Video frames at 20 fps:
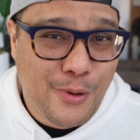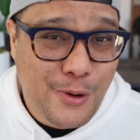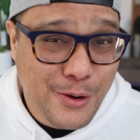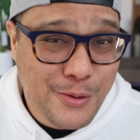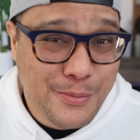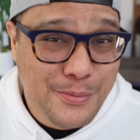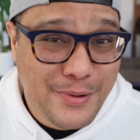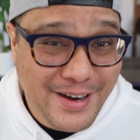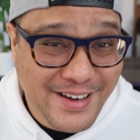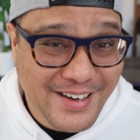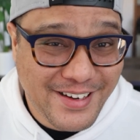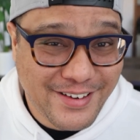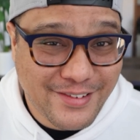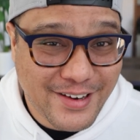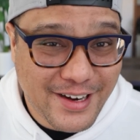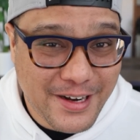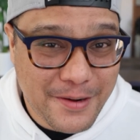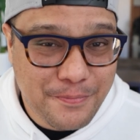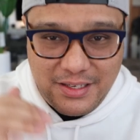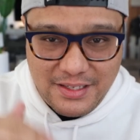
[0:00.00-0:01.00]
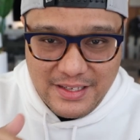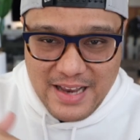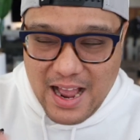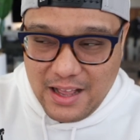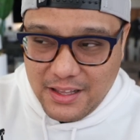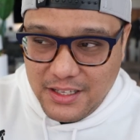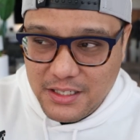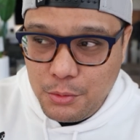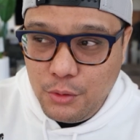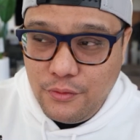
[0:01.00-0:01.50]
more money, right?
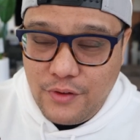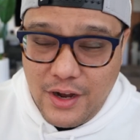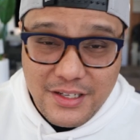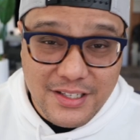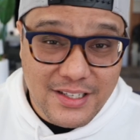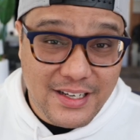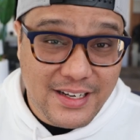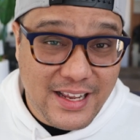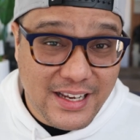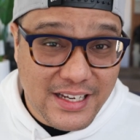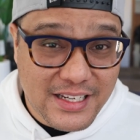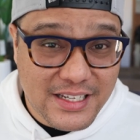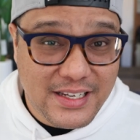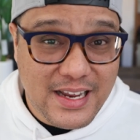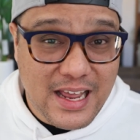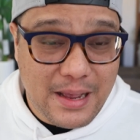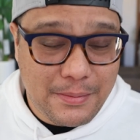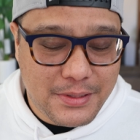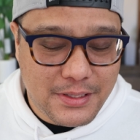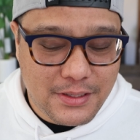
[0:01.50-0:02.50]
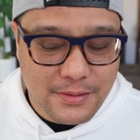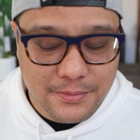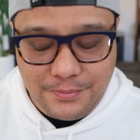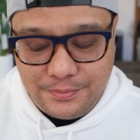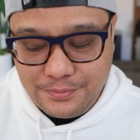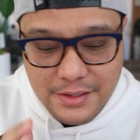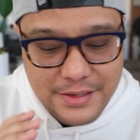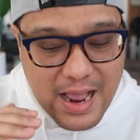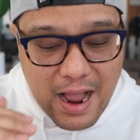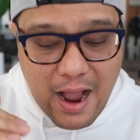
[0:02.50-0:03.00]
Now let's move on to the next steps.
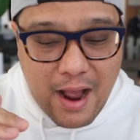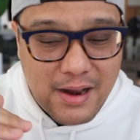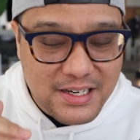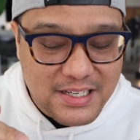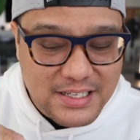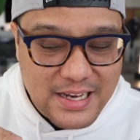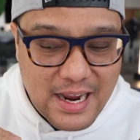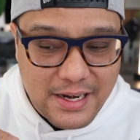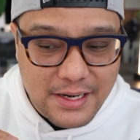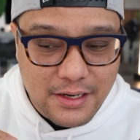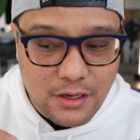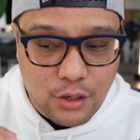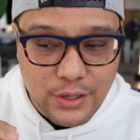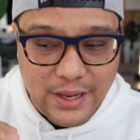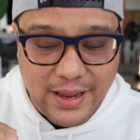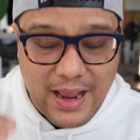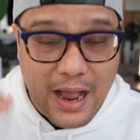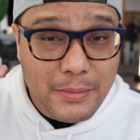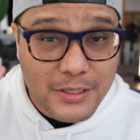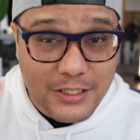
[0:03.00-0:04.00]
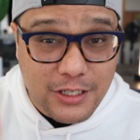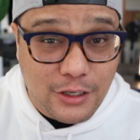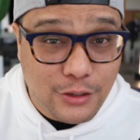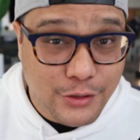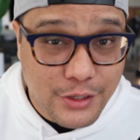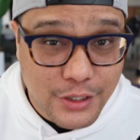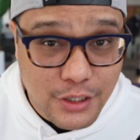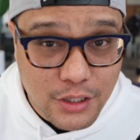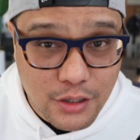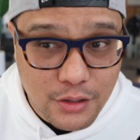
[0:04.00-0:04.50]
Now I'm deciding, okay, I'm gonna start
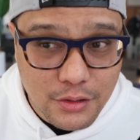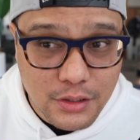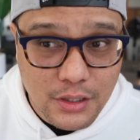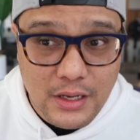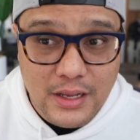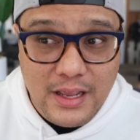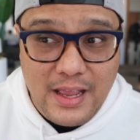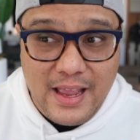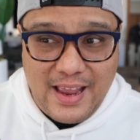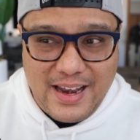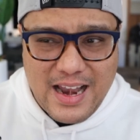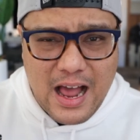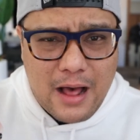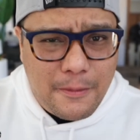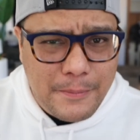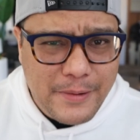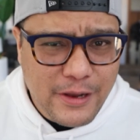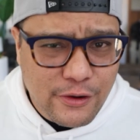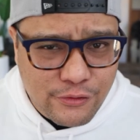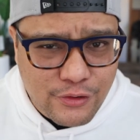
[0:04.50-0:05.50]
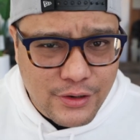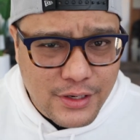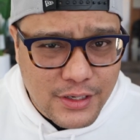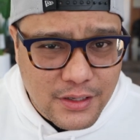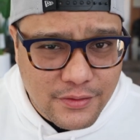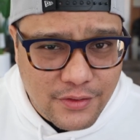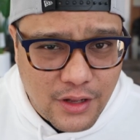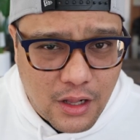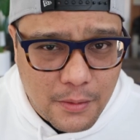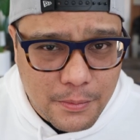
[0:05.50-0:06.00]
learning code and I'll be a front-end
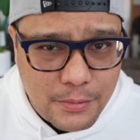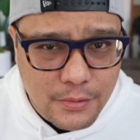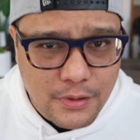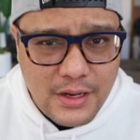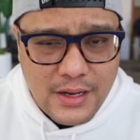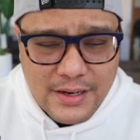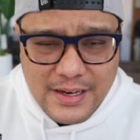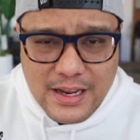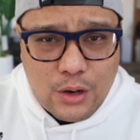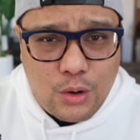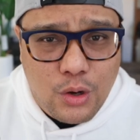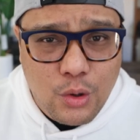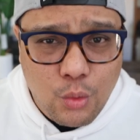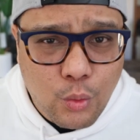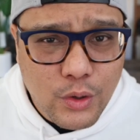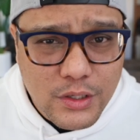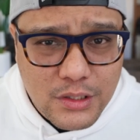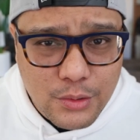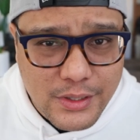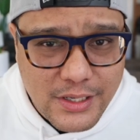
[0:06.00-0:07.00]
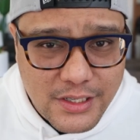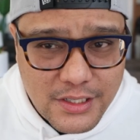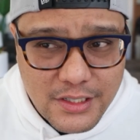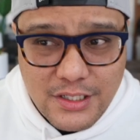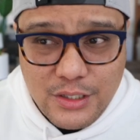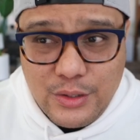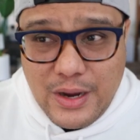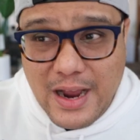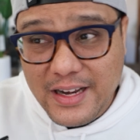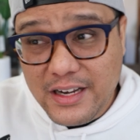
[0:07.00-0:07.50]
developer. Now, what do I need to
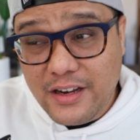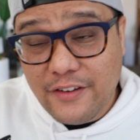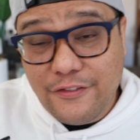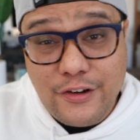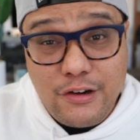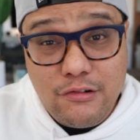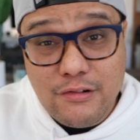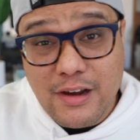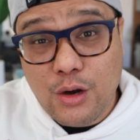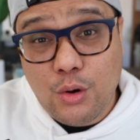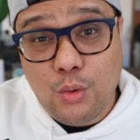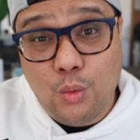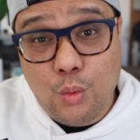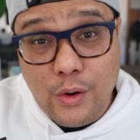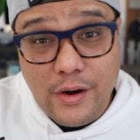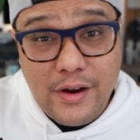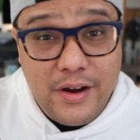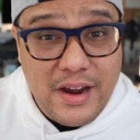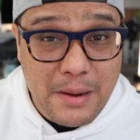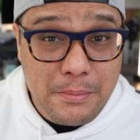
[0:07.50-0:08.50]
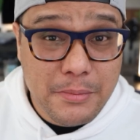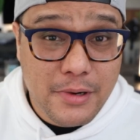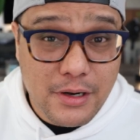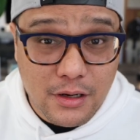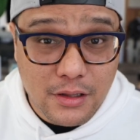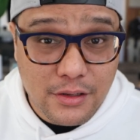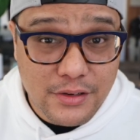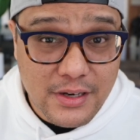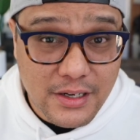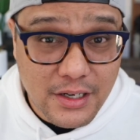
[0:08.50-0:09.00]
do? I need to figure out where I'm
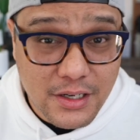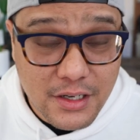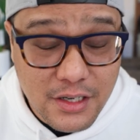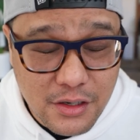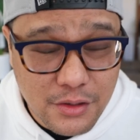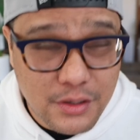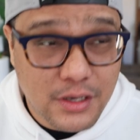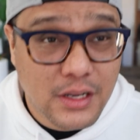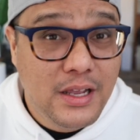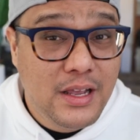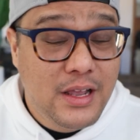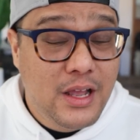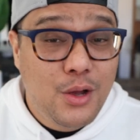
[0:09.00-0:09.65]
gonna learn how to code.